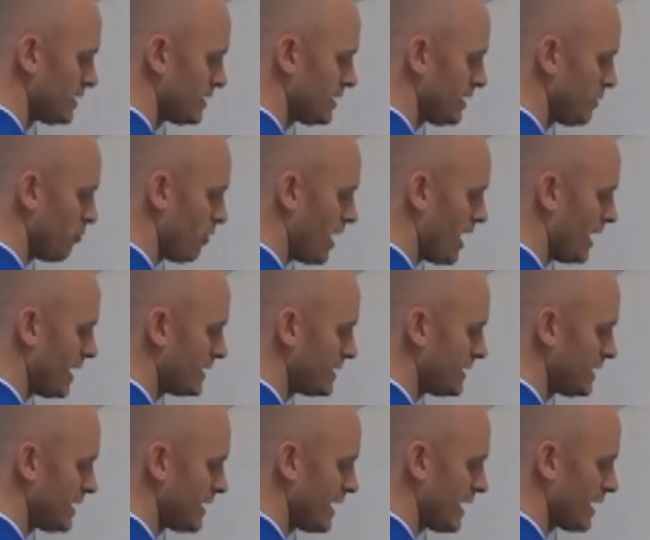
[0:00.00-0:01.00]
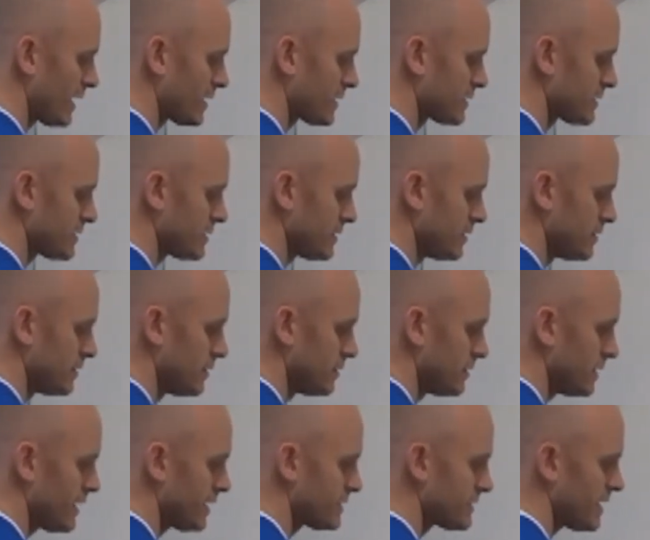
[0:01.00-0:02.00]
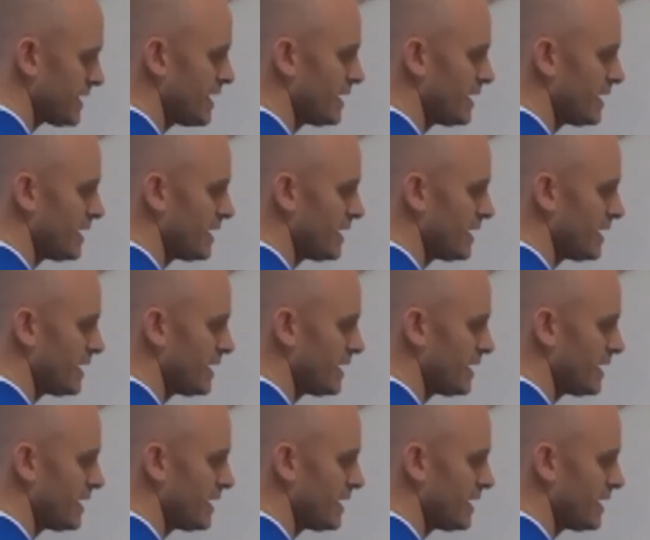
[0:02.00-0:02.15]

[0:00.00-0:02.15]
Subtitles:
dy dx is